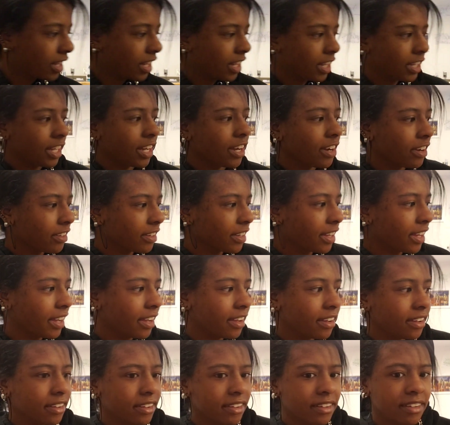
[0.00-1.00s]

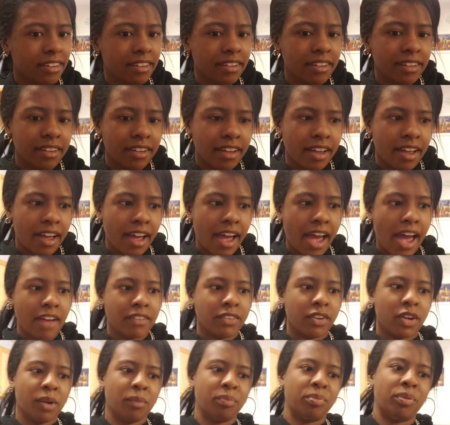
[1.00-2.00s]
clearly
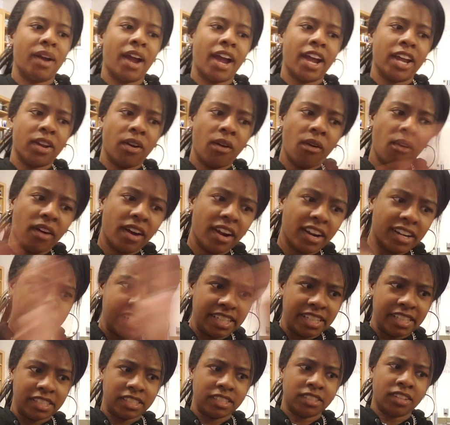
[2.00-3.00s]
have your
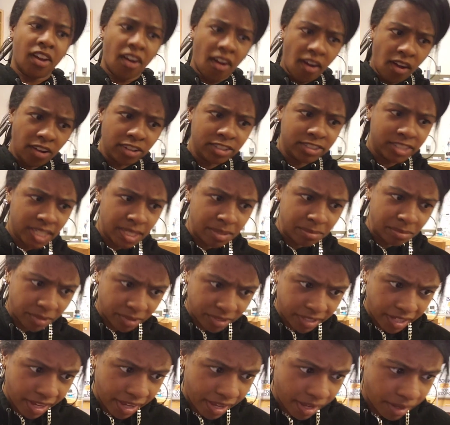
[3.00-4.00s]
priorities all
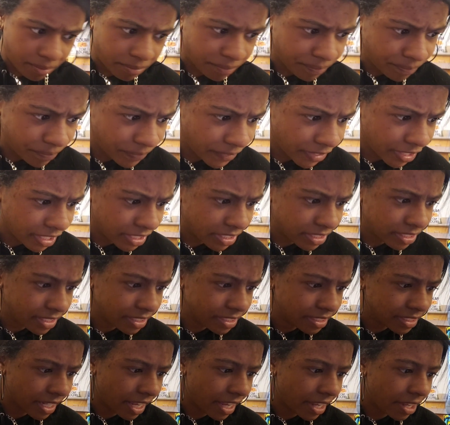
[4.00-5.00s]
jumbled up. And
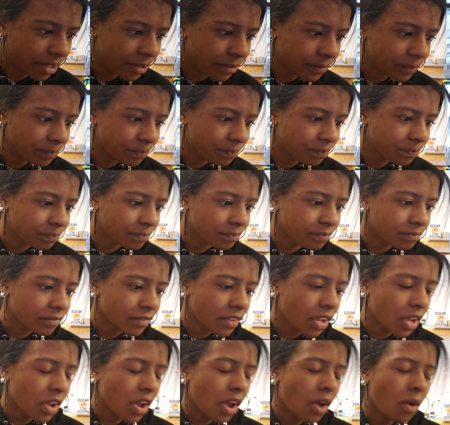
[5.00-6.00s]
she said,
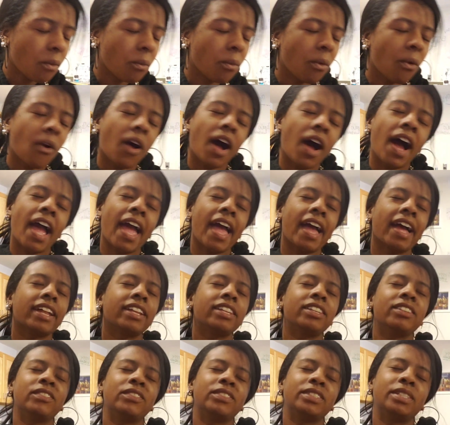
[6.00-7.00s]
well, I
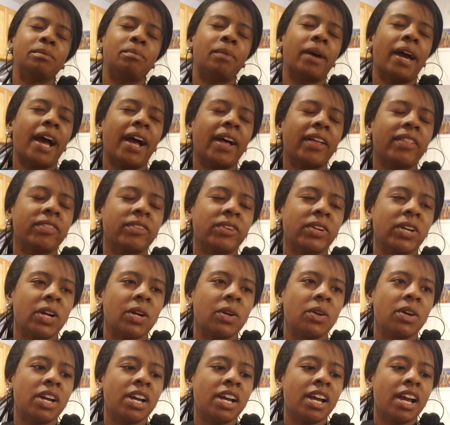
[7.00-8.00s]
had to use the
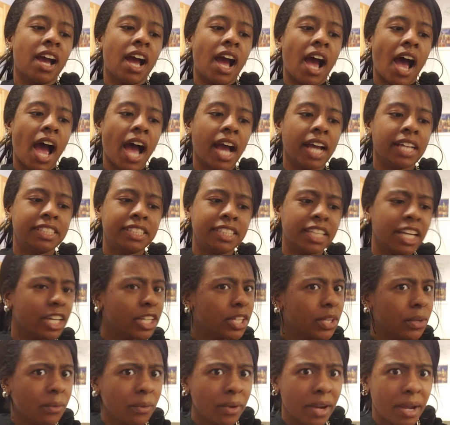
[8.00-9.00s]
bathroom. I said,
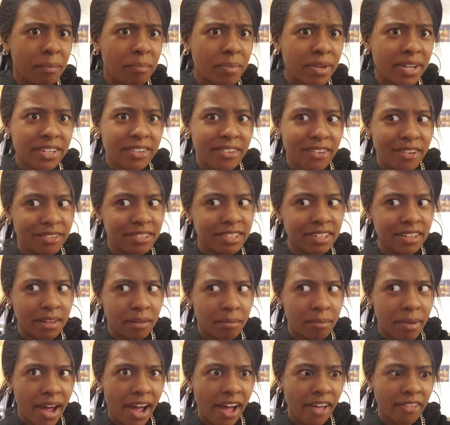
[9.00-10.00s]
you ain't been using
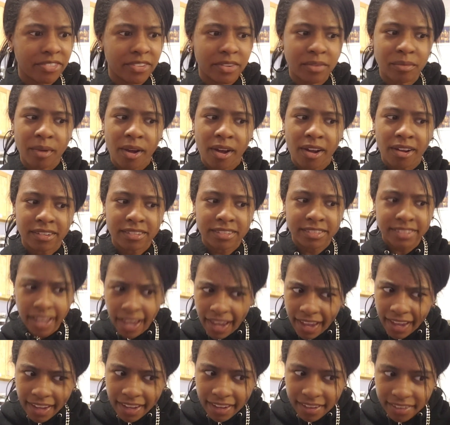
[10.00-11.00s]
the bathroom all
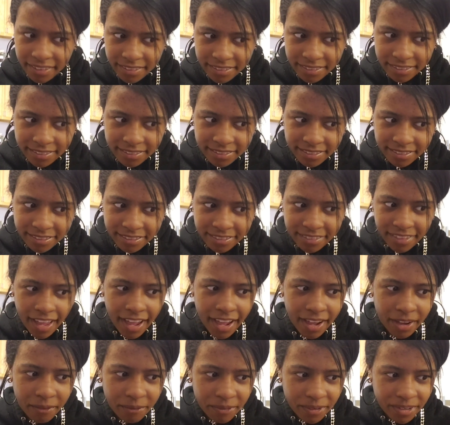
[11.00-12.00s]
day.
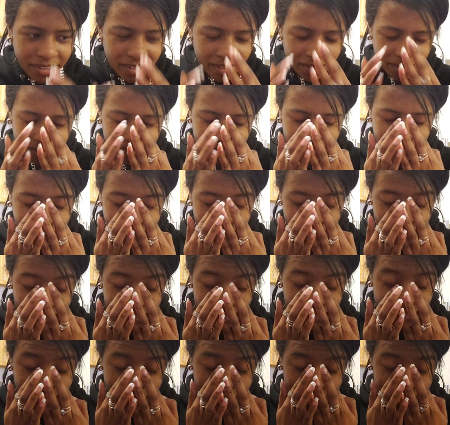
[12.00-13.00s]
Like, what do you, like,